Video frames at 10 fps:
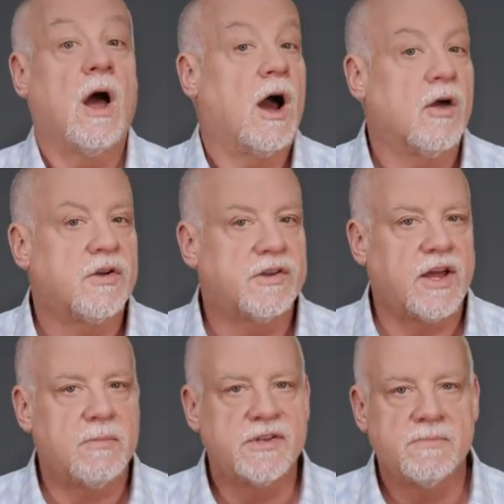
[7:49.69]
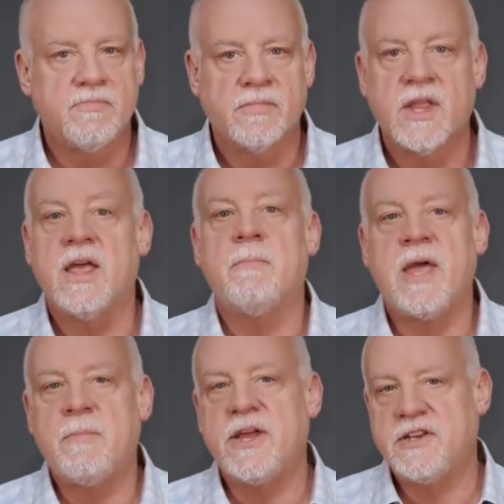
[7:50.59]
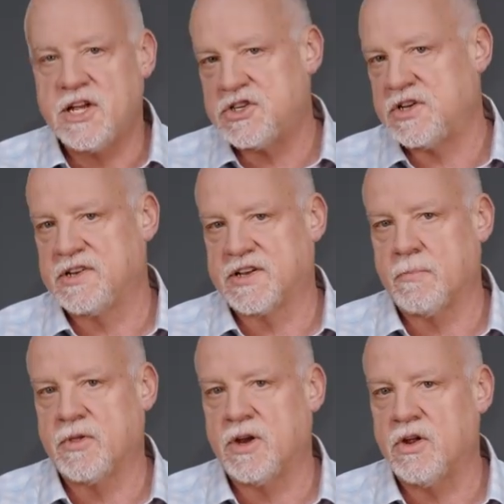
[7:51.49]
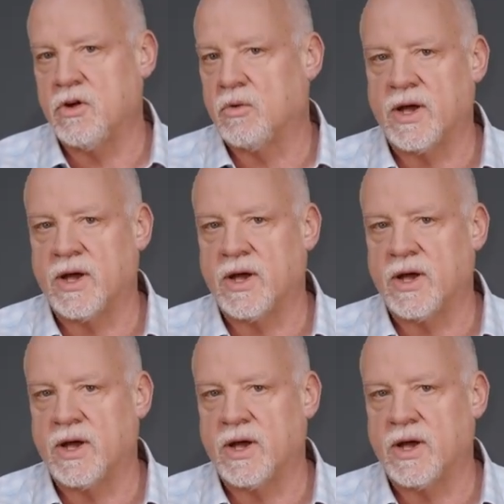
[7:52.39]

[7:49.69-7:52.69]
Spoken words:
Other times, it may be teaching something new,